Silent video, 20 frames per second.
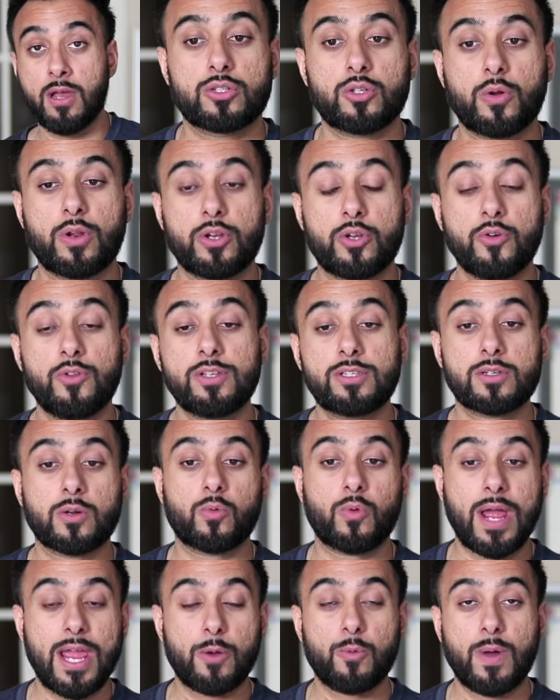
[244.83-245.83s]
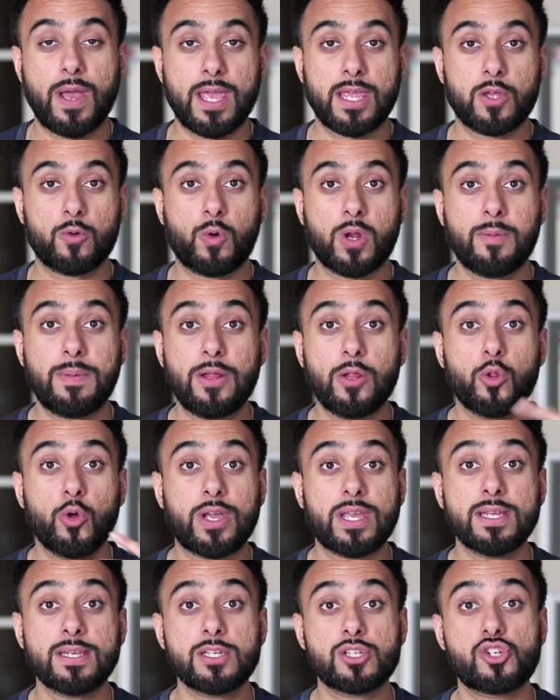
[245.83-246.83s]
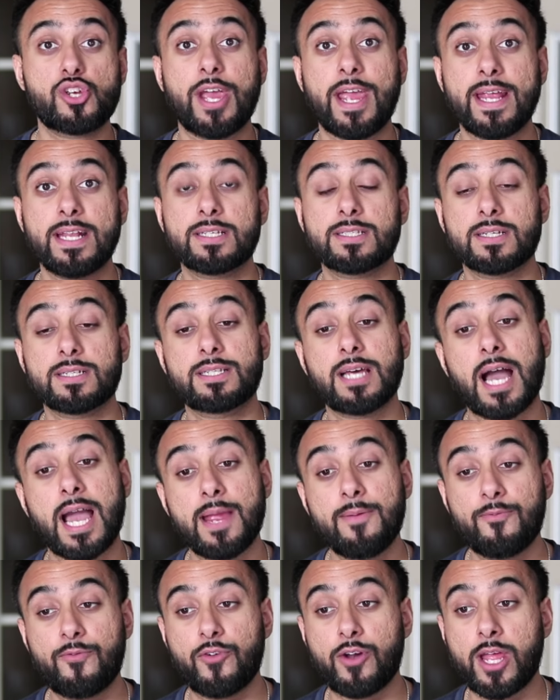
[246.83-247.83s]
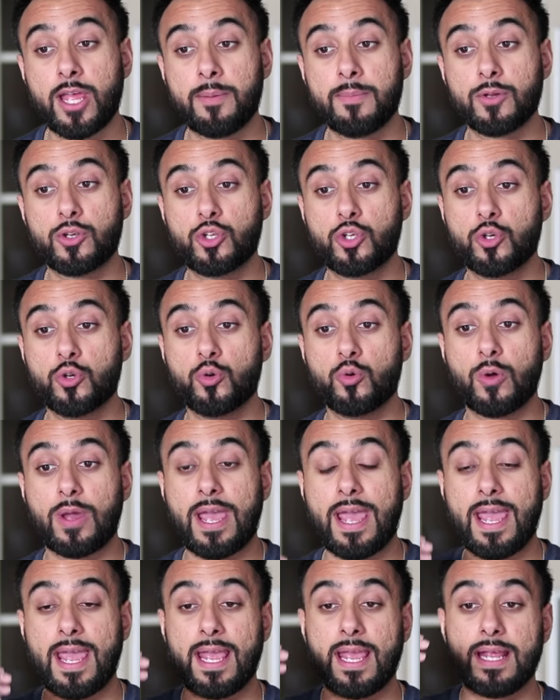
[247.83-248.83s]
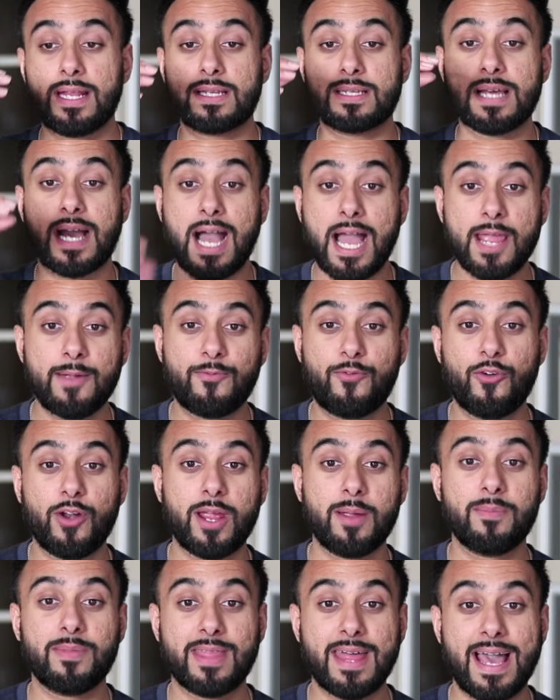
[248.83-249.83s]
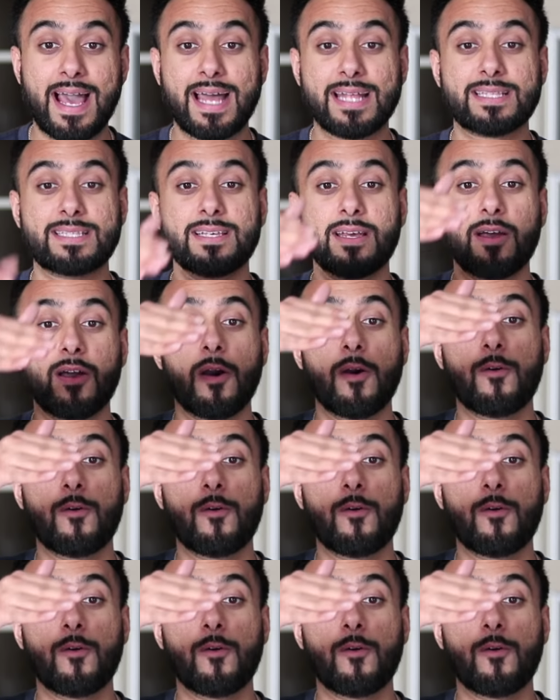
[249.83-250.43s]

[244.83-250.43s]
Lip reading: So to do this the right way, you want to be looking to change the time frame to a time frame that's